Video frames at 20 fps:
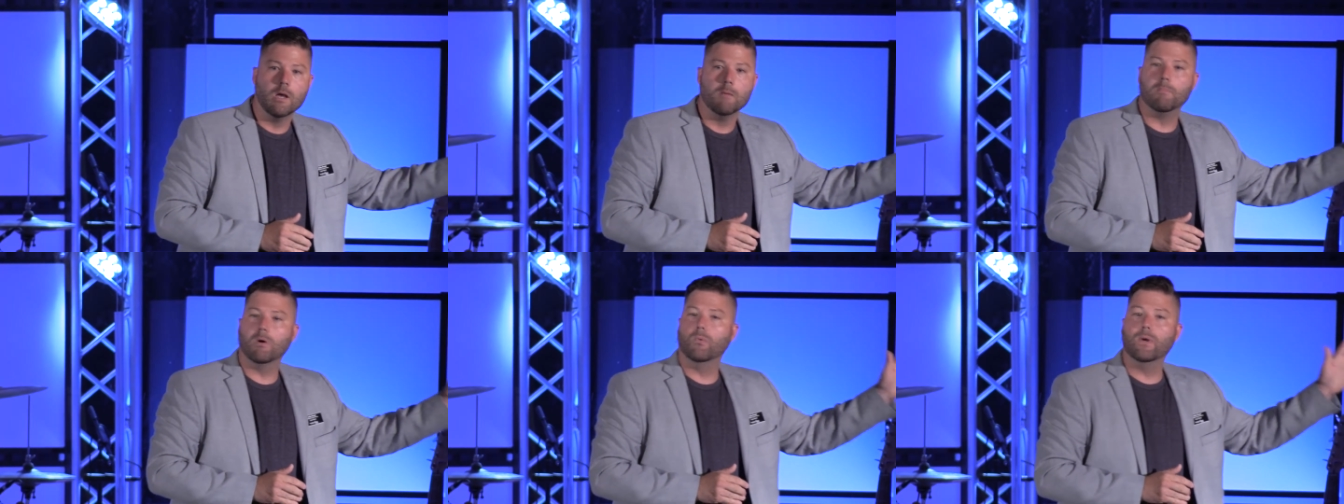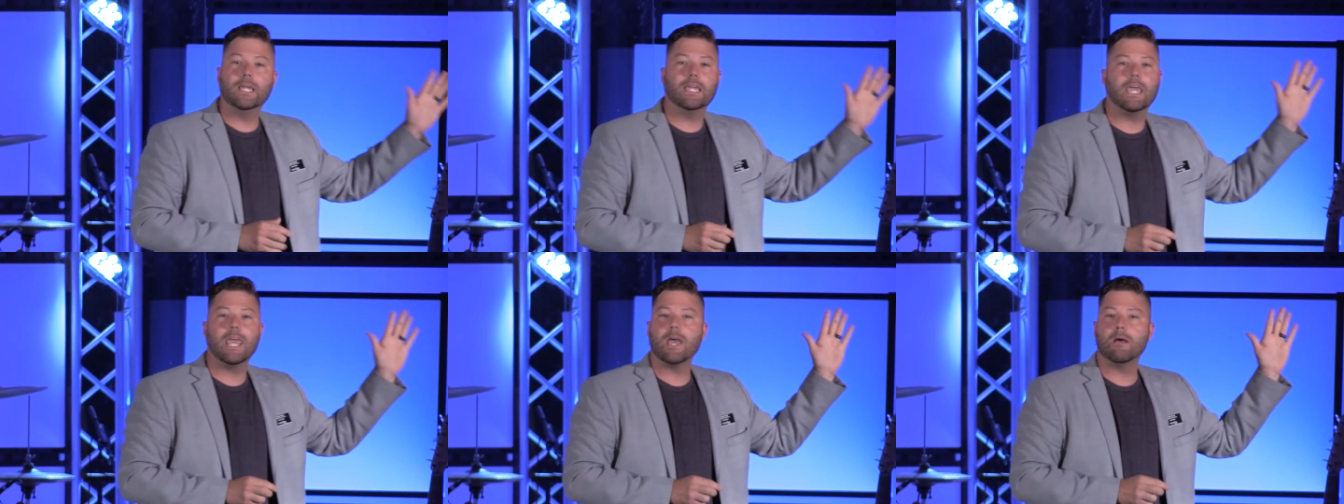but
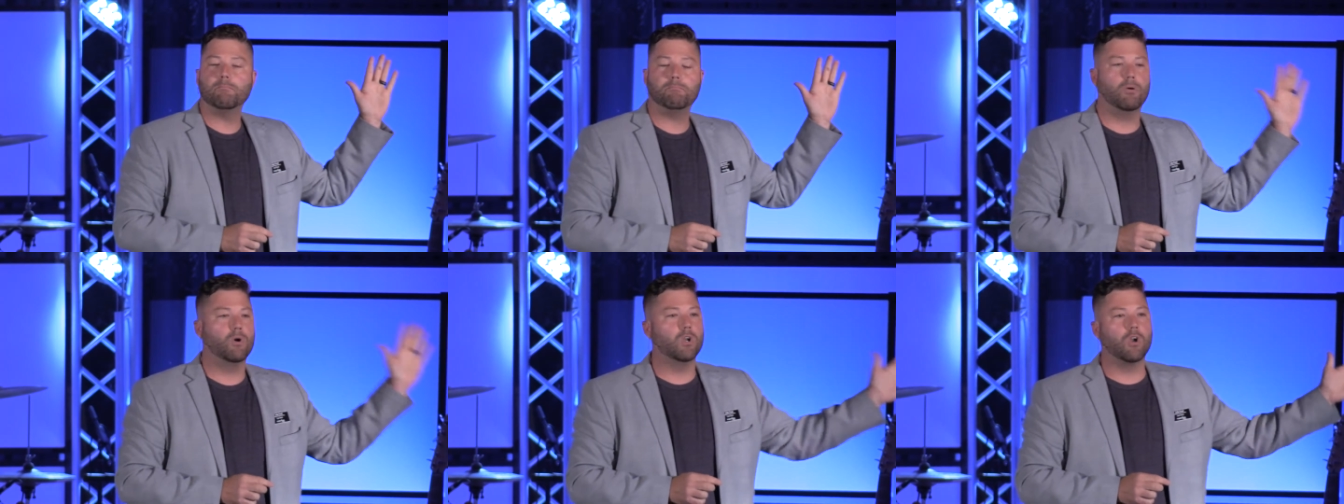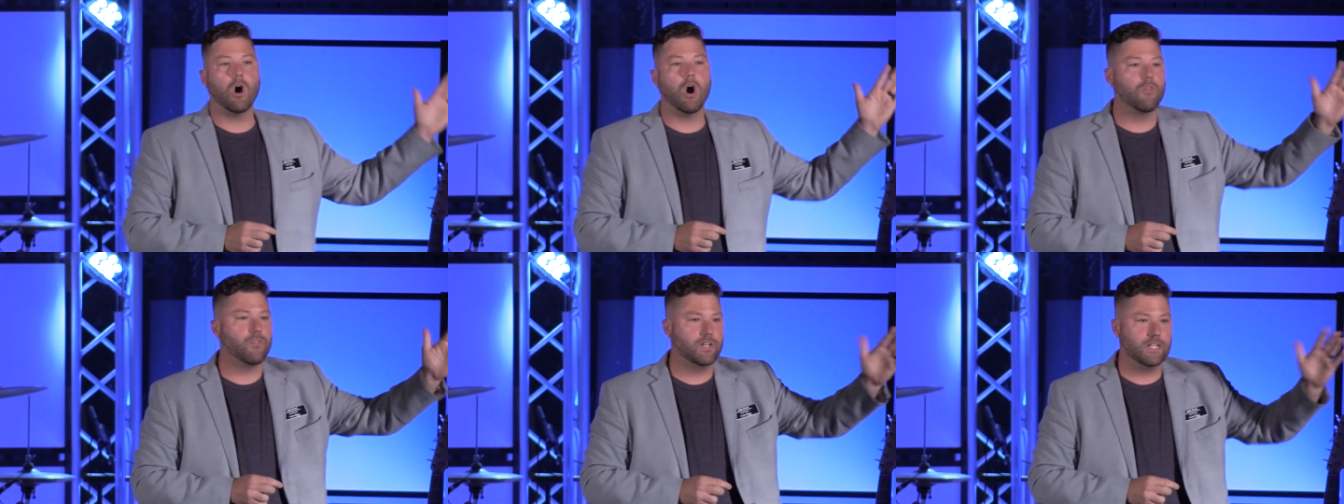we can't put
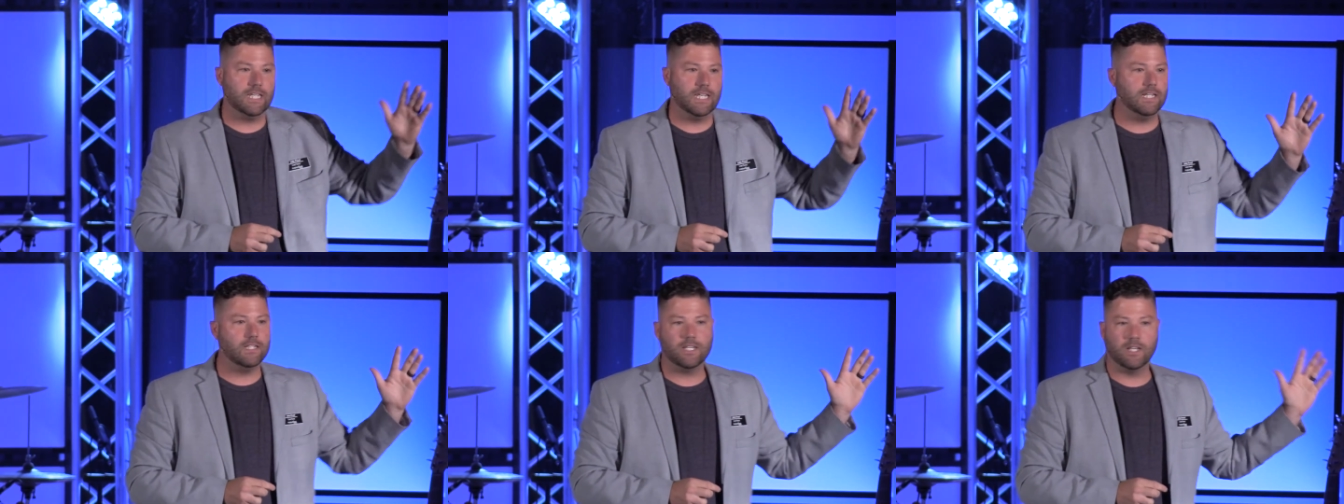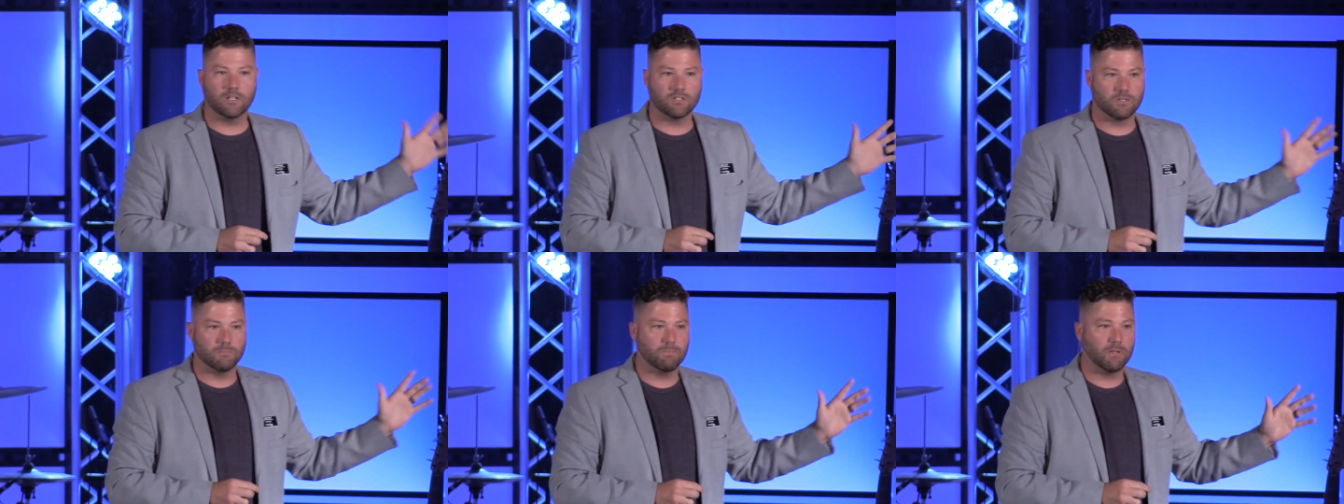all the
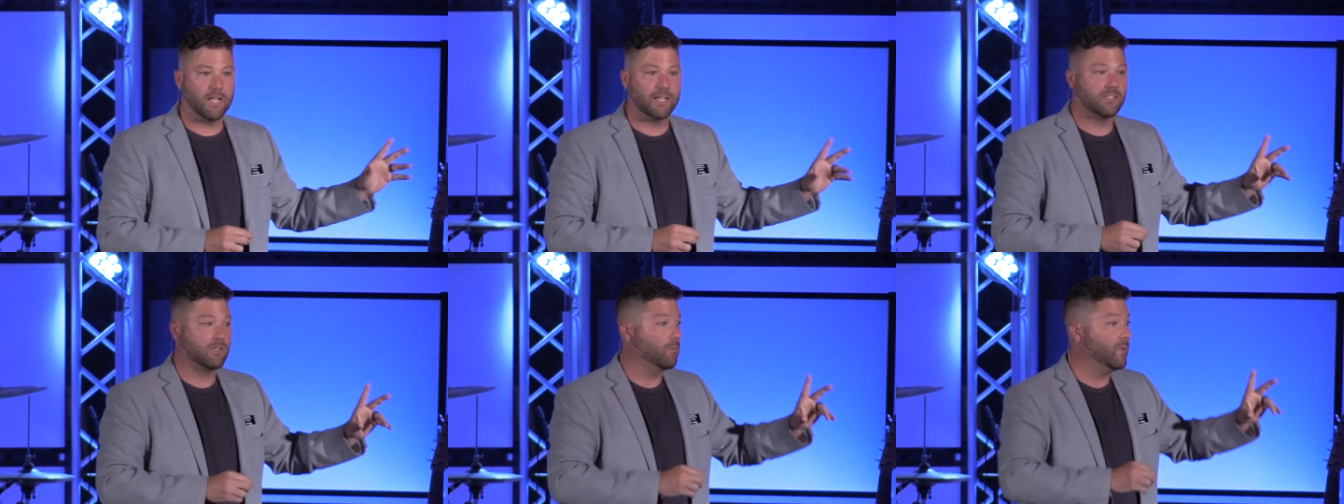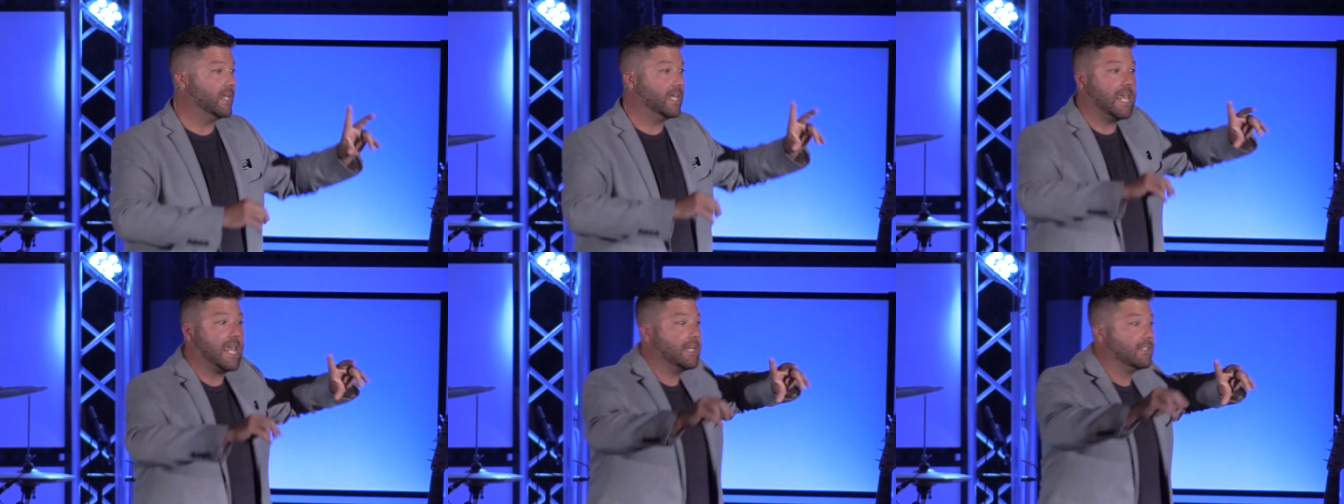details in place, and
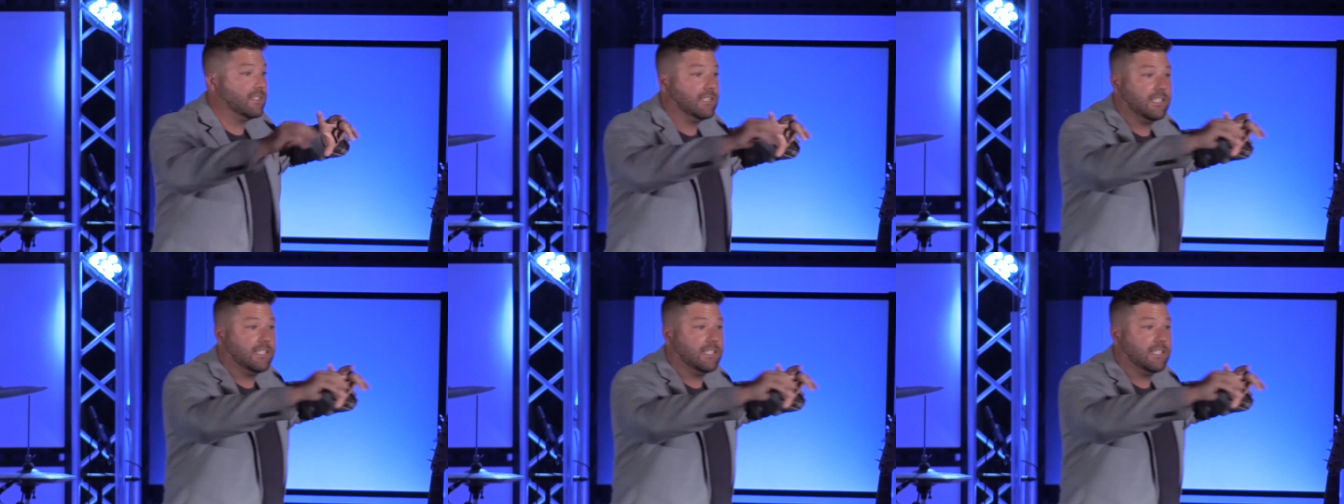we can't